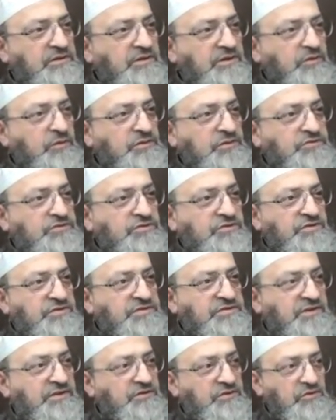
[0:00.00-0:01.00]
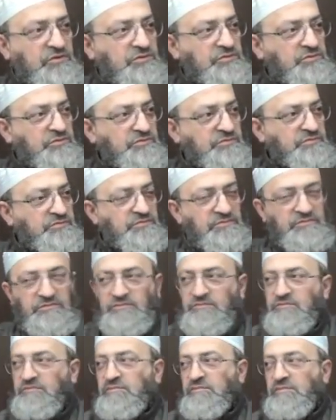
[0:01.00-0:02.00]
The questioner said, no,
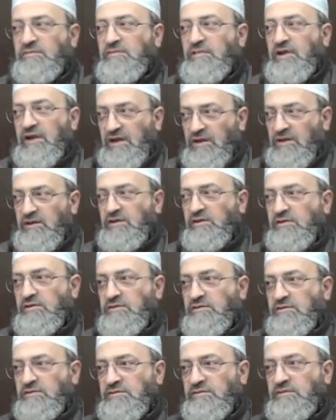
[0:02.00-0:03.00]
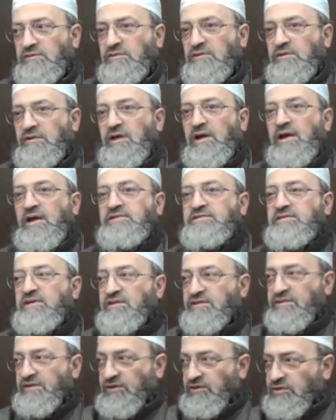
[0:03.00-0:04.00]
hell. I
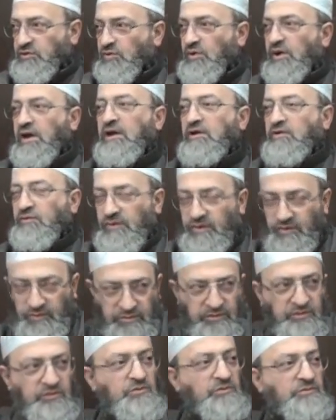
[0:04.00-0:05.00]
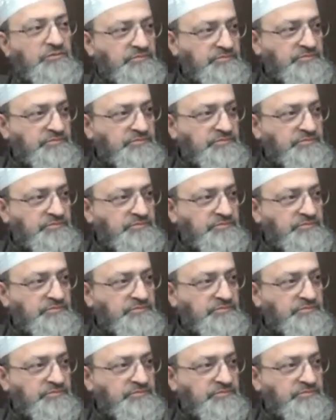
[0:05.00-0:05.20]
said, thank you, I agree with you.